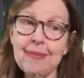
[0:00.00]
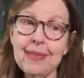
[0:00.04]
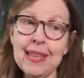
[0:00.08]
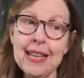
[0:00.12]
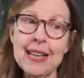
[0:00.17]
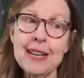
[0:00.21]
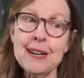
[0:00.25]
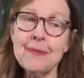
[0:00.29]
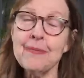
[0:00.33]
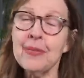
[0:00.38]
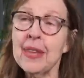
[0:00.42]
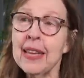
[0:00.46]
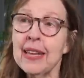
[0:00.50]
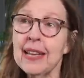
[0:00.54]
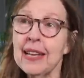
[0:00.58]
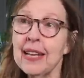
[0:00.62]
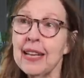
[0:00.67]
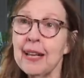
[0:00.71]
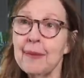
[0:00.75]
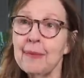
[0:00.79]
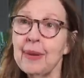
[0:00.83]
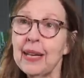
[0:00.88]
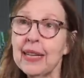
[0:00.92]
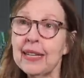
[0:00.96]
um,
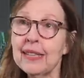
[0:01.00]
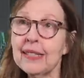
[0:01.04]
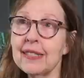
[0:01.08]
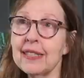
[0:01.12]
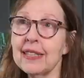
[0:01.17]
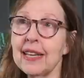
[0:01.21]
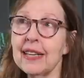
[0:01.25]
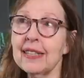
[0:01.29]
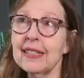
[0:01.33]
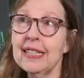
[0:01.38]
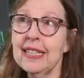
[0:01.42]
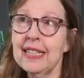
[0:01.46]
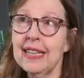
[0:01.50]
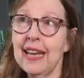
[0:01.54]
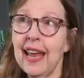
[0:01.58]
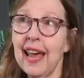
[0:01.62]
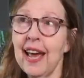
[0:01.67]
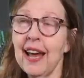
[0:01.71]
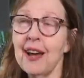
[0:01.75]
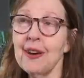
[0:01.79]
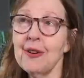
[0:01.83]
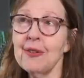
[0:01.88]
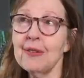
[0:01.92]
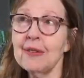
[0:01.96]
because
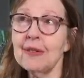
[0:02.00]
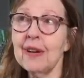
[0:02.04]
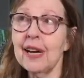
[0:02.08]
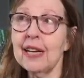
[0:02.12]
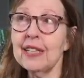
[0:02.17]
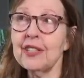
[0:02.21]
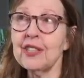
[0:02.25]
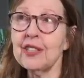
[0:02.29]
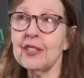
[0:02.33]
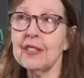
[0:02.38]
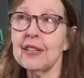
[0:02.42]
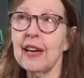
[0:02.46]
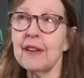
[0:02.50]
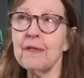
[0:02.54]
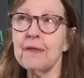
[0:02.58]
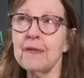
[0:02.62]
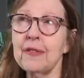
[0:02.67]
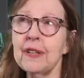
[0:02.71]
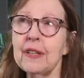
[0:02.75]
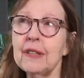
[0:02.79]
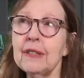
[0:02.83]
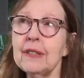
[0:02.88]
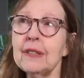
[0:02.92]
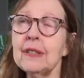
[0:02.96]
now I just I
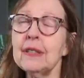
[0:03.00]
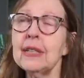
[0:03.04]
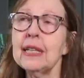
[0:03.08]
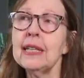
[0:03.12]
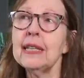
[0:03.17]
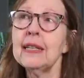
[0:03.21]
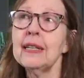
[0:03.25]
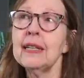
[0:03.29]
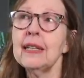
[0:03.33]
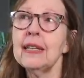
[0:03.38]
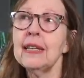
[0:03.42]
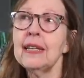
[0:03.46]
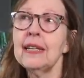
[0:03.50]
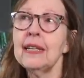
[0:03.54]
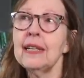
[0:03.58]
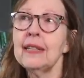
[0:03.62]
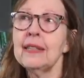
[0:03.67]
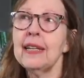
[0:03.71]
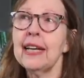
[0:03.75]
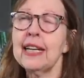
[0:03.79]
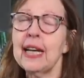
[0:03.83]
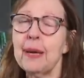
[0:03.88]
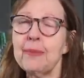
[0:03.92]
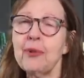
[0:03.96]
feel
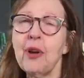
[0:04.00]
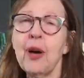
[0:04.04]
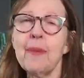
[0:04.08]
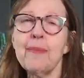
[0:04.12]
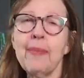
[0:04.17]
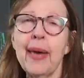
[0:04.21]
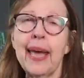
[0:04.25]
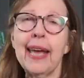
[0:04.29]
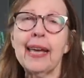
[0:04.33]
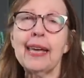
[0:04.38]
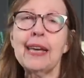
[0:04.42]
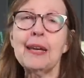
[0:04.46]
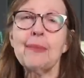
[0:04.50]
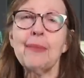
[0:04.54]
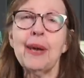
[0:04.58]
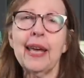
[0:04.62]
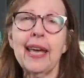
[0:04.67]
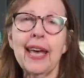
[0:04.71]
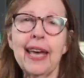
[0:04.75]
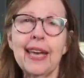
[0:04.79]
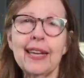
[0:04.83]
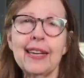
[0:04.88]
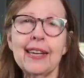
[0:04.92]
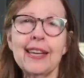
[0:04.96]
like I'm not banging my
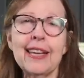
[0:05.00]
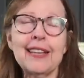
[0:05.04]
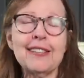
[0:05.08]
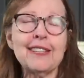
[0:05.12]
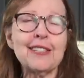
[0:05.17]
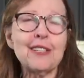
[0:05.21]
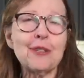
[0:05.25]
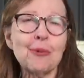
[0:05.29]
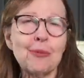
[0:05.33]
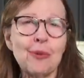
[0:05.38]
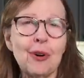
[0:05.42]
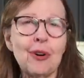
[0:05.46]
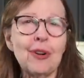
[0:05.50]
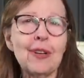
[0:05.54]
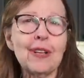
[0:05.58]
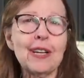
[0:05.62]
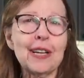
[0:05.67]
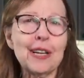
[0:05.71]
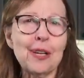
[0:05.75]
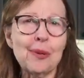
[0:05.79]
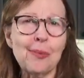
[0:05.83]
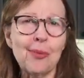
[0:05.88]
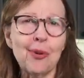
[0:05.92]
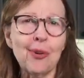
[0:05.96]
head against the wall
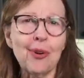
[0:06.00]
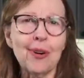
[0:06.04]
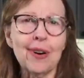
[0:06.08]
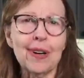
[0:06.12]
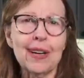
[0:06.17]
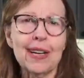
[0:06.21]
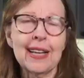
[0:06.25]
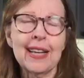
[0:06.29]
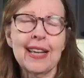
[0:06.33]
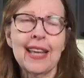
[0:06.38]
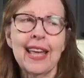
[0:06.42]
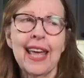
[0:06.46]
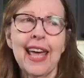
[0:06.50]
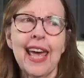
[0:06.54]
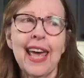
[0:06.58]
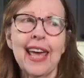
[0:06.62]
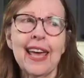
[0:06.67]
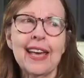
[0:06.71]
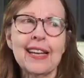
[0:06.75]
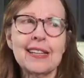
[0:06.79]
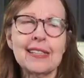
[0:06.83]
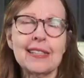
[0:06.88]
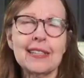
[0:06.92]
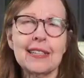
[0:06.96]
anymore.
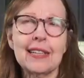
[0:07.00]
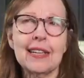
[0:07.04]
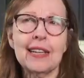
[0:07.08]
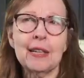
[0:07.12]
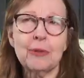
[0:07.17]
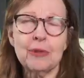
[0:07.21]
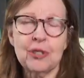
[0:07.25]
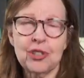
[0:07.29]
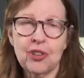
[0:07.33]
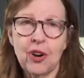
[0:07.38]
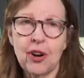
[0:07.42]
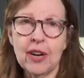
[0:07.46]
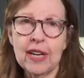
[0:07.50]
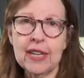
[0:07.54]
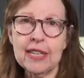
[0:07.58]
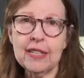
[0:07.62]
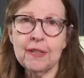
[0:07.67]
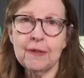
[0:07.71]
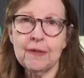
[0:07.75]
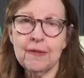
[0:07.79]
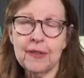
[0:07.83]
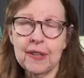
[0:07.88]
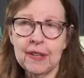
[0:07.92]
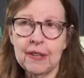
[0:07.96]
And and I starting
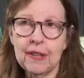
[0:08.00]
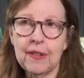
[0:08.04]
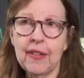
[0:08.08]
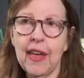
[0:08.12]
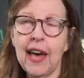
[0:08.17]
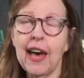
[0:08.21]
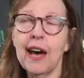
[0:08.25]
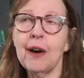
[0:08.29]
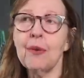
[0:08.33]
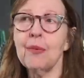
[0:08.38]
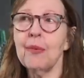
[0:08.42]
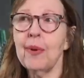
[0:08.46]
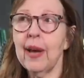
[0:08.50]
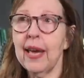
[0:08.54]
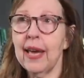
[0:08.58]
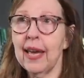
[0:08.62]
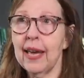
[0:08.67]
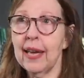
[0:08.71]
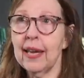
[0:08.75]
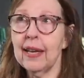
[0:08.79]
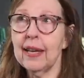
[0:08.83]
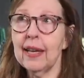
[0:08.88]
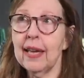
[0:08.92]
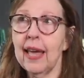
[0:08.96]
to feel that
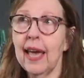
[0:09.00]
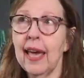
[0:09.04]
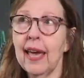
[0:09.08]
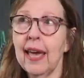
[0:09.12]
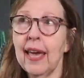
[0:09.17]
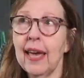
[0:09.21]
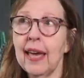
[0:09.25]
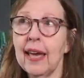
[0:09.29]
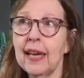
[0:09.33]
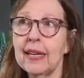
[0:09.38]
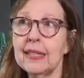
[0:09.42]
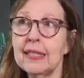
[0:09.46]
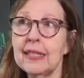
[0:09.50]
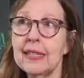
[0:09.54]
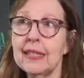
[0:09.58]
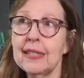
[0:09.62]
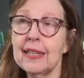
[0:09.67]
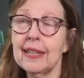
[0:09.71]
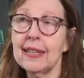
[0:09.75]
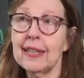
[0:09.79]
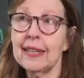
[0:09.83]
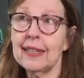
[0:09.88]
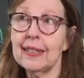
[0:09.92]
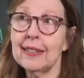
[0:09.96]
way, and
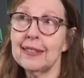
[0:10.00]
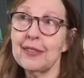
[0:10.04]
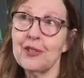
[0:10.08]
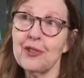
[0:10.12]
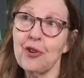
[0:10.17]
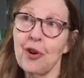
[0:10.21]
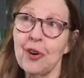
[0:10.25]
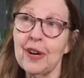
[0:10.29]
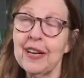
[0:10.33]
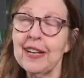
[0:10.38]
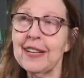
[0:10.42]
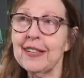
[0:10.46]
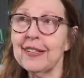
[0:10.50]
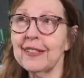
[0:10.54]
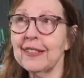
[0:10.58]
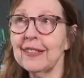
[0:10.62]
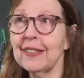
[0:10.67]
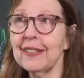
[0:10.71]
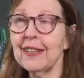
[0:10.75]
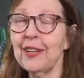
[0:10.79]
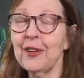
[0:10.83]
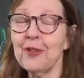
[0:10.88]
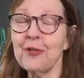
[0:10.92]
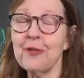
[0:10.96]
uh, starting
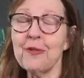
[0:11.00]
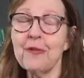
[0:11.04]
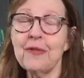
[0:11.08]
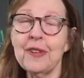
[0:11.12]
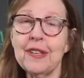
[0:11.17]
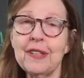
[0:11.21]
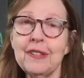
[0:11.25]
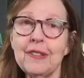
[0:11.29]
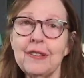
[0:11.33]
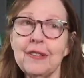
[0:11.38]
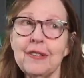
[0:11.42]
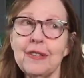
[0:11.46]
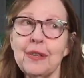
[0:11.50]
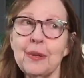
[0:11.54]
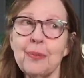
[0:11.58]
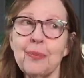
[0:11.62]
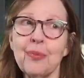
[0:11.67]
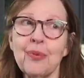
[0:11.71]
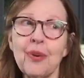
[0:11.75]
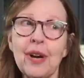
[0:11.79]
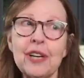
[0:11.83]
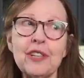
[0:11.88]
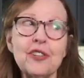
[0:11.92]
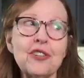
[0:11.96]
to you know feel the
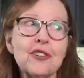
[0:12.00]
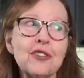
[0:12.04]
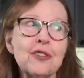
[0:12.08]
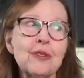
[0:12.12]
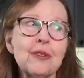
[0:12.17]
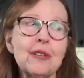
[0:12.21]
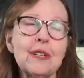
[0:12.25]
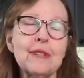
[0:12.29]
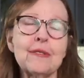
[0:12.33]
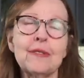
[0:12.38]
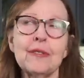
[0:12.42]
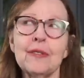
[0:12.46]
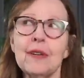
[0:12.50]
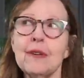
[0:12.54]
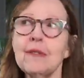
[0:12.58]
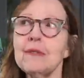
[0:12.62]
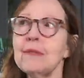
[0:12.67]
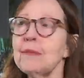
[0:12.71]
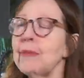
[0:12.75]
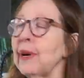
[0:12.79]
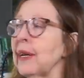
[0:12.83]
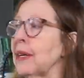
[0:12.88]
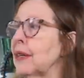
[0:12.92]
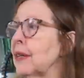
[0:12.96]
pressure of oh my